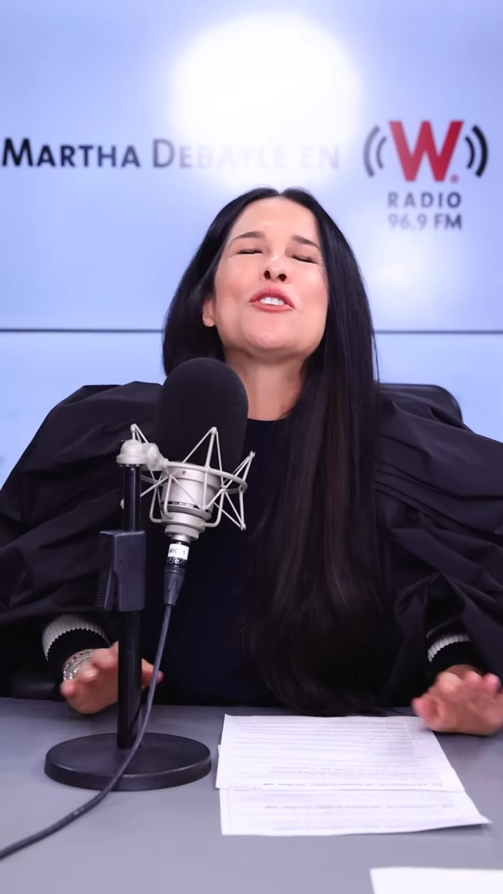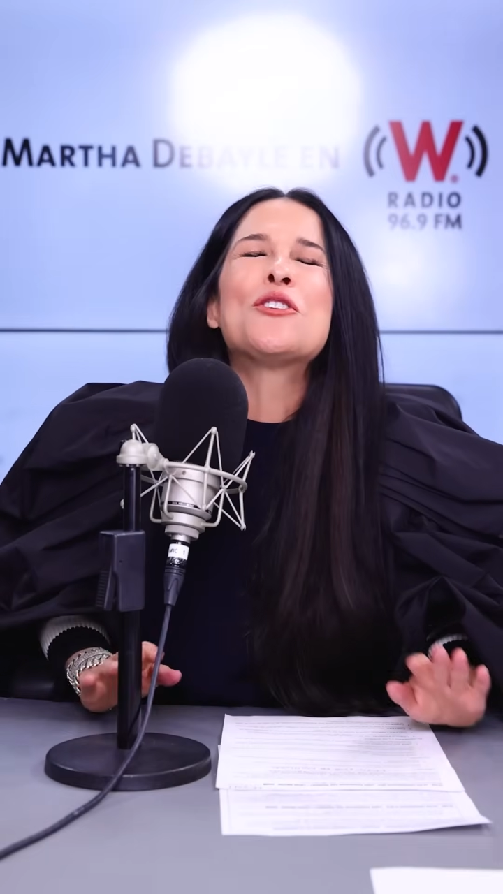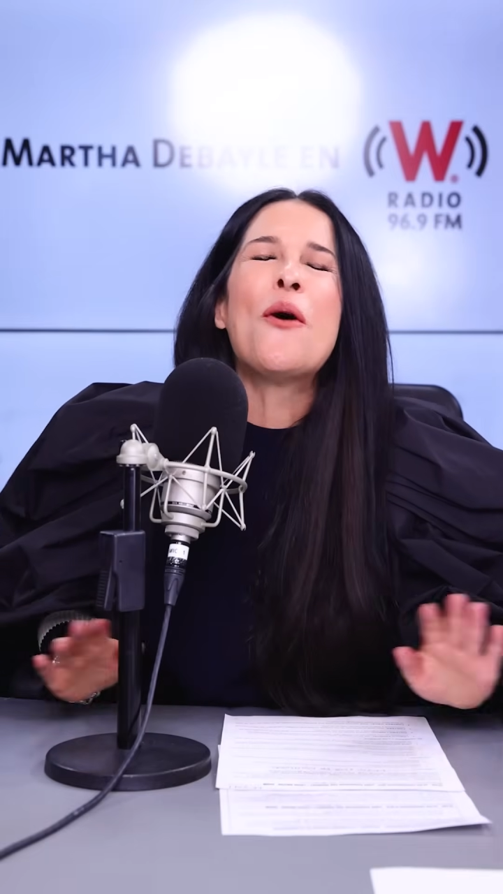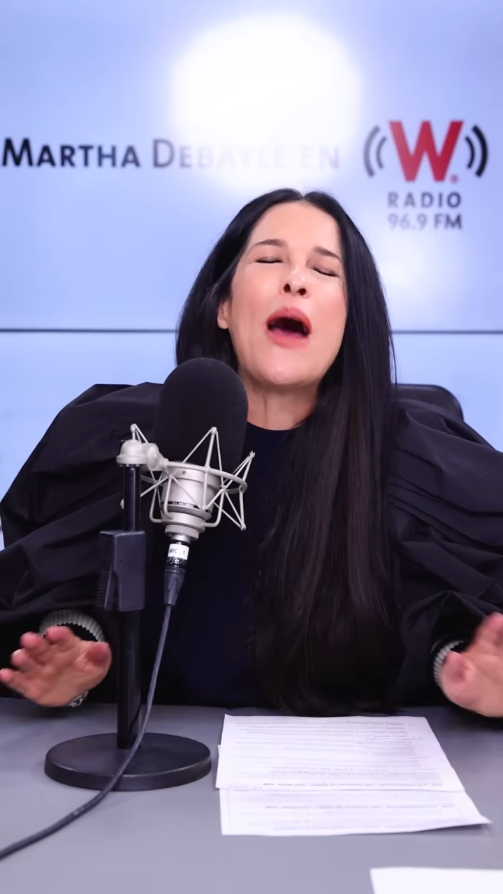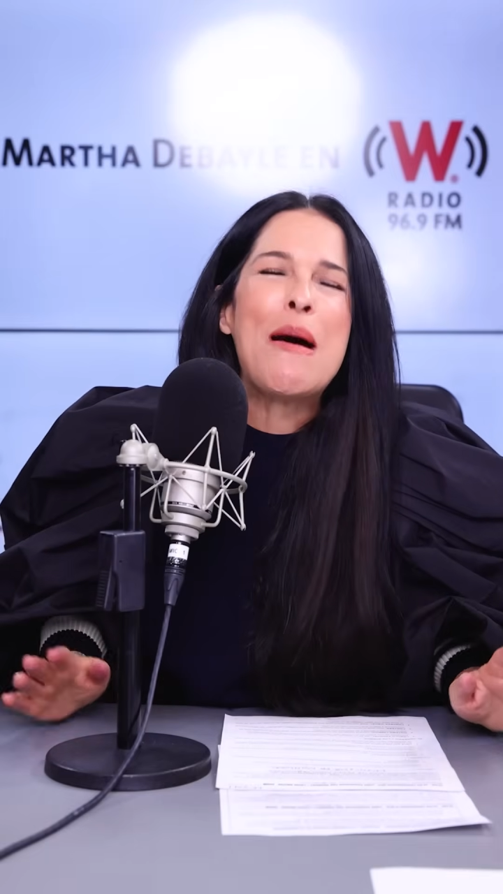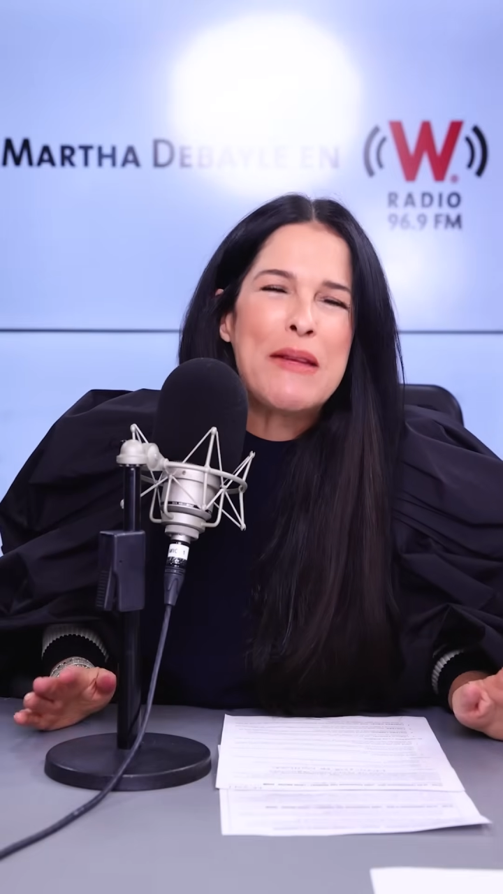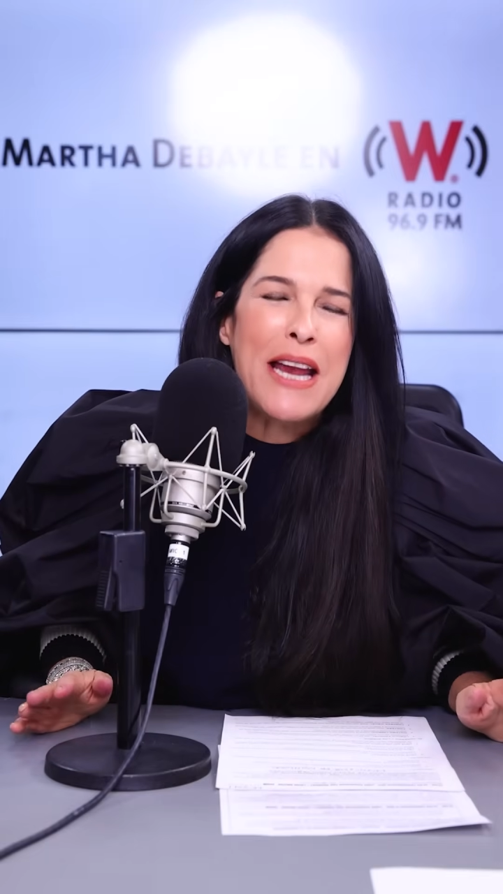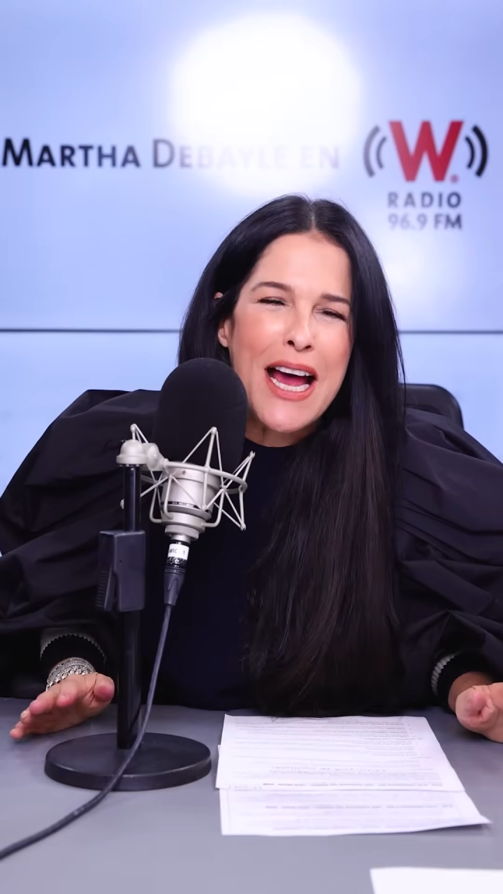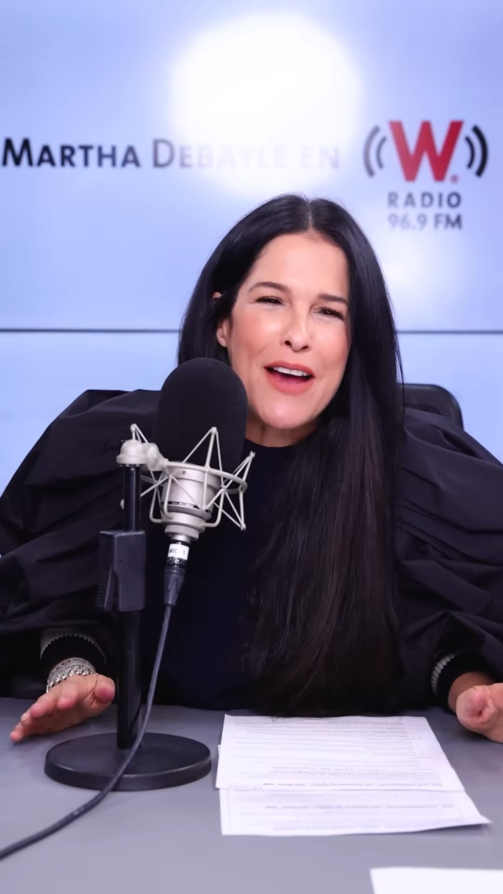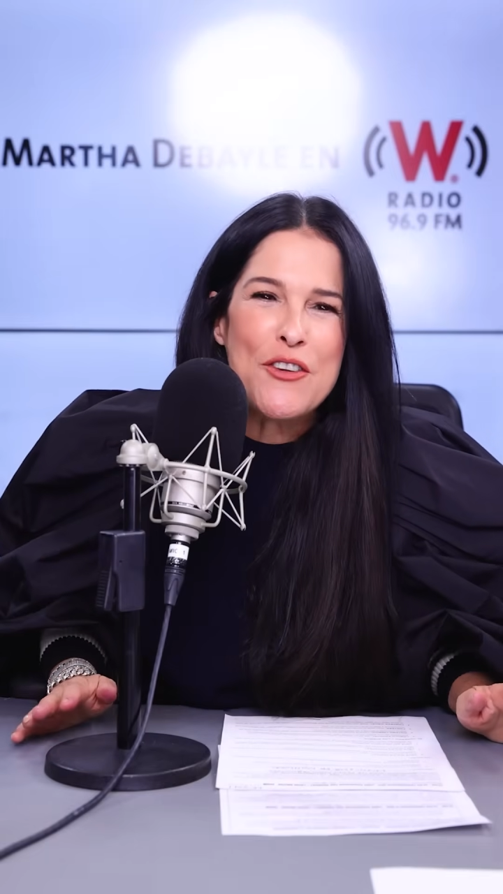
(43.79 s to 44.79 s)
so happy
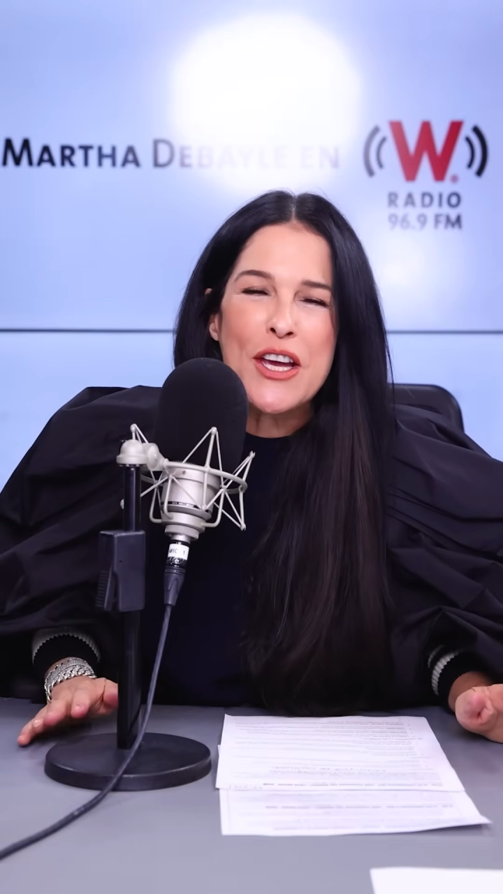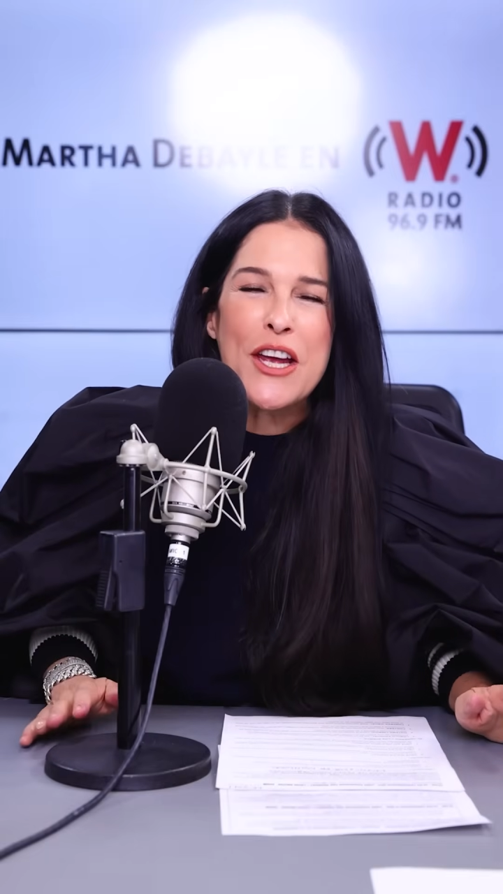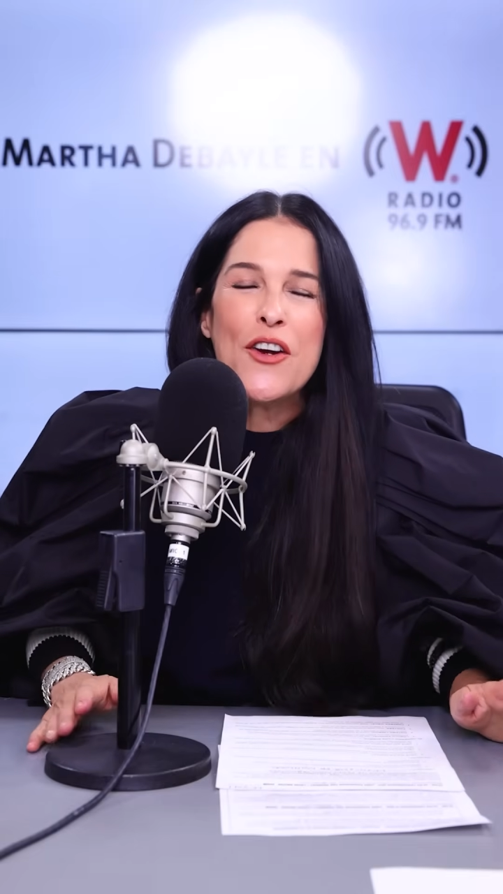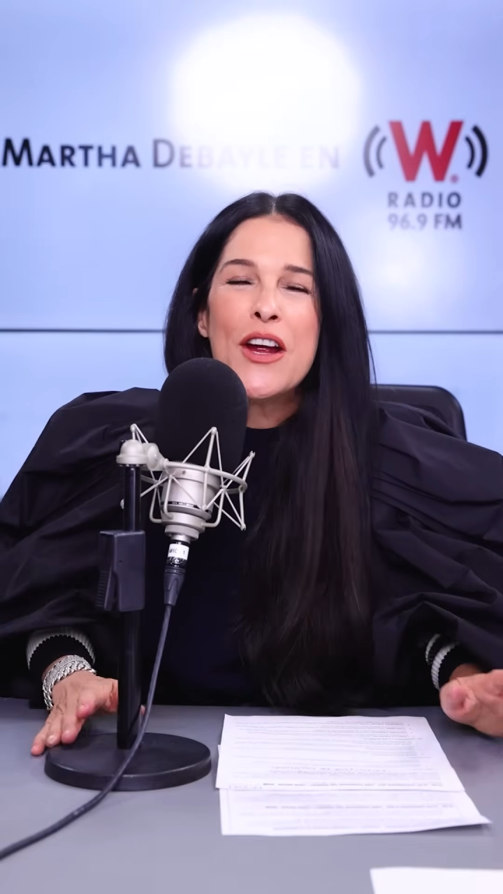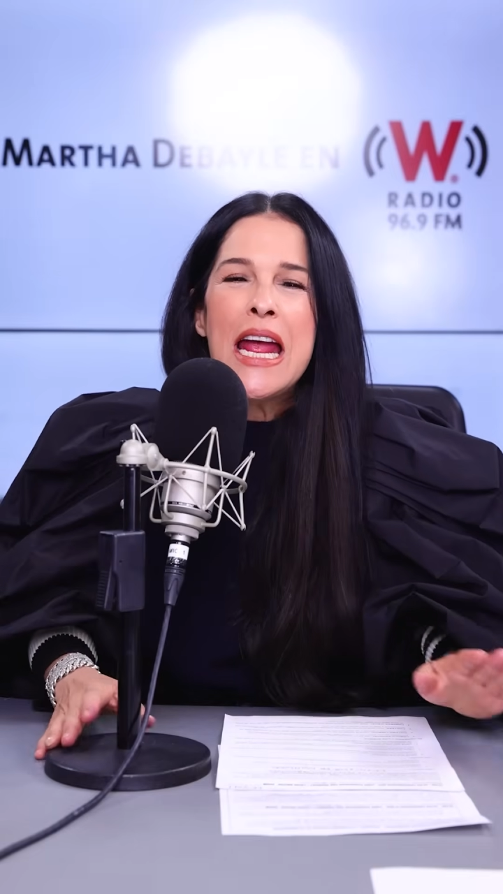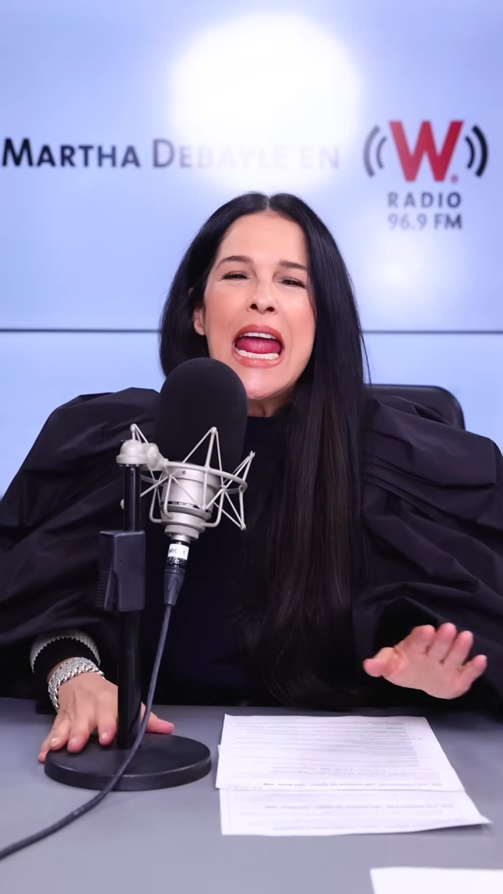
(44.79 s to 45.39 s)
to have you here.